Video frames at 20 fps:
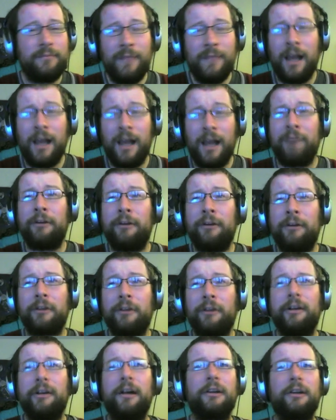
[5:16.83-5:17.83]
found a
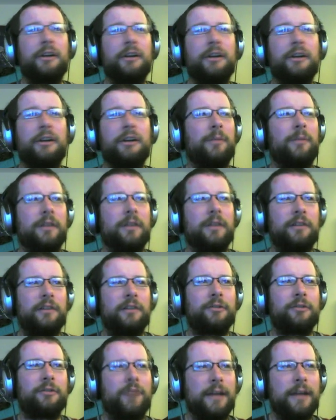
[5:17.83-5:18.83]
great article up on
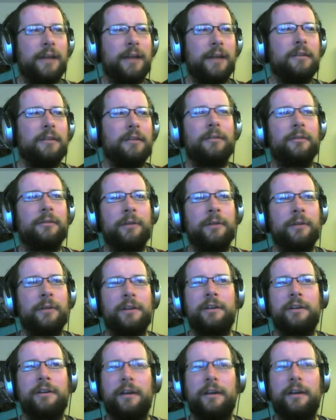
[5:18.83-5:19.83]
Digital Trends
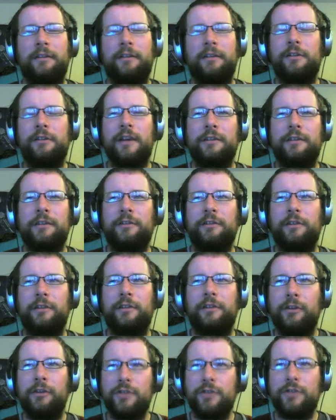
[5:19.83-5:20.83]
which suggests a
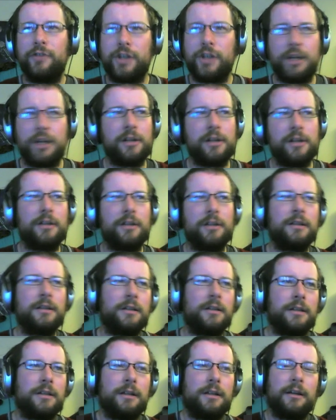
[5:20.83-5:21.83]
future
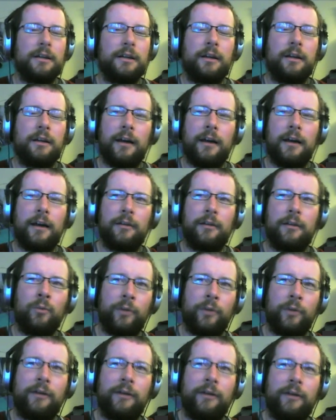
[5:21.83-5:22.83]

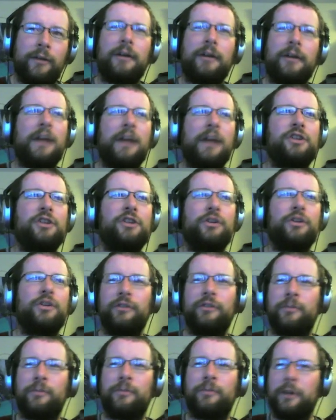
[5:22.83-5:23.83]
without
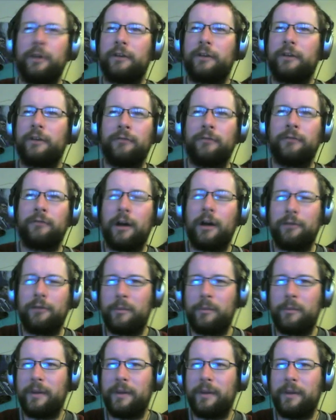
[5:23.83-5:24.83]
iTunes, but
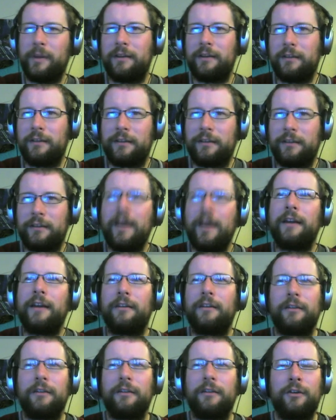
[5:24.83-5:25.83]
rather Beats instead.
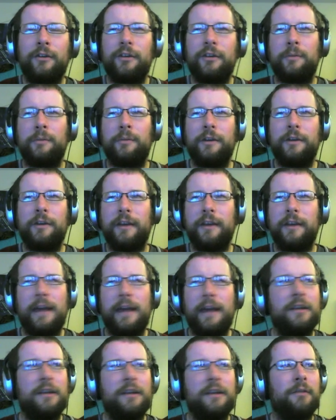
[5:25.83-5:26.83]
Could this be the
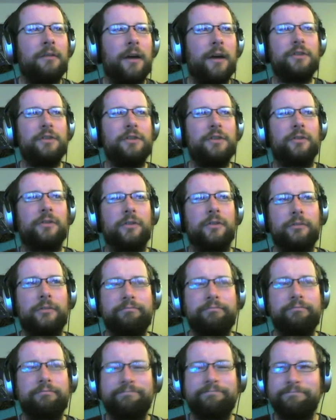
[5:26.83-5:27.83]
end of
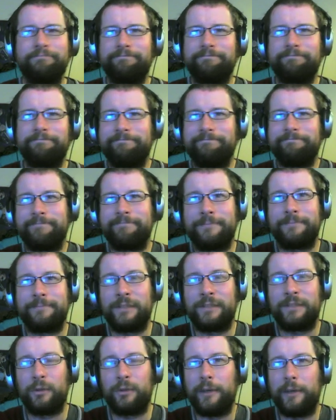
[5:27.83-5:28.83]
iTunes?
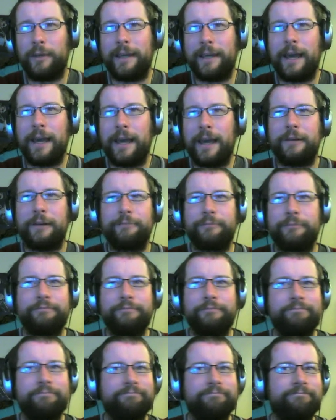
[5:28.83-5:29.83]
Do we care?
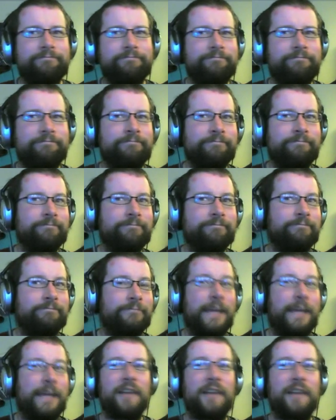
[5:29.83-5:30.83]

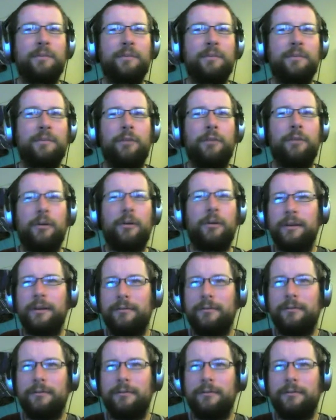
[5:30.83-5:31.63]
Yes, probably. Well,